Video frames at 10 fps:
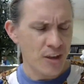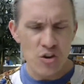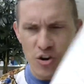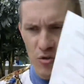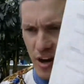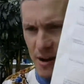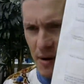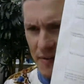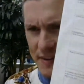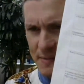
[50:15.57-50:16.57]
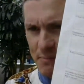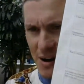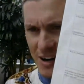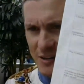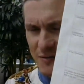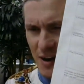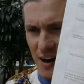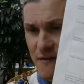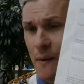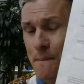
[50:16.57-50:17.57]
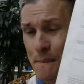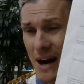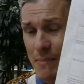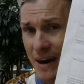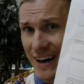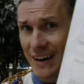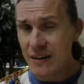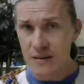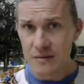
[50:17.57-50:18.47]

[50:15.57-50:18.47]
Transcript: you can read about this in box 5. My bad.